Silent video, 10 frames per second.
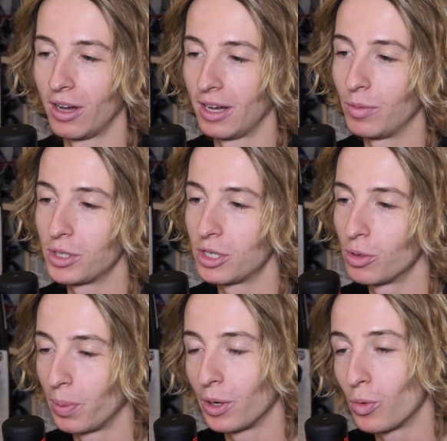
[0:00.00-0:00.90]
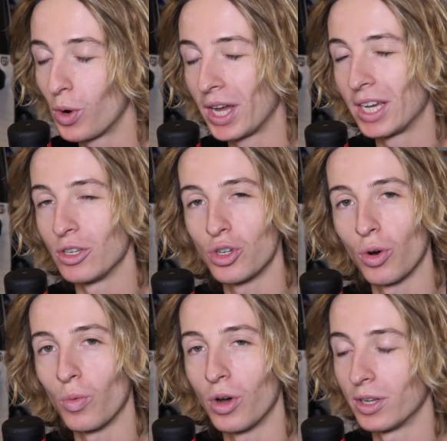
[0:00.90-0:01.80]
Uh, it was a super quick and
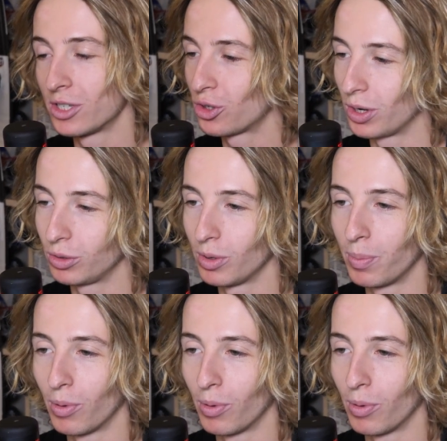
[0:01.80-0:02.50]
short one, straight to the